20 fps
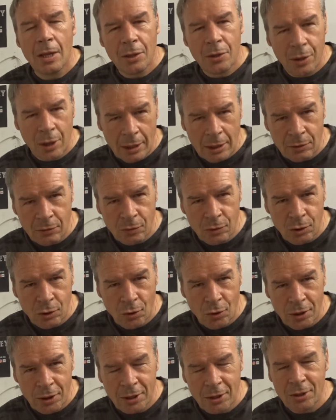thanks for
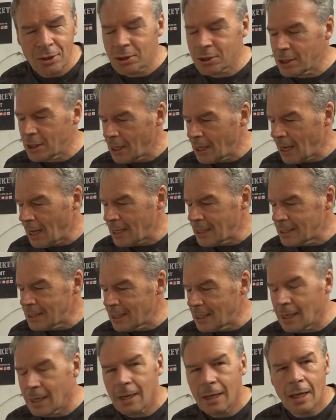joining us, and
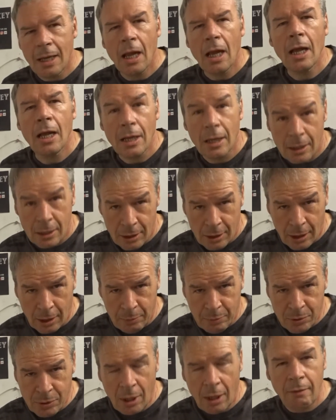keep
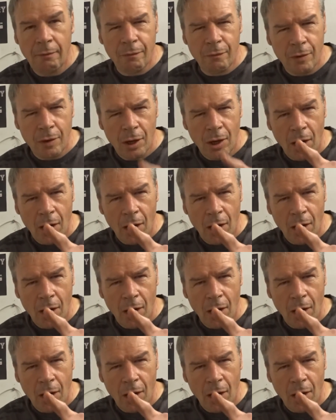safe,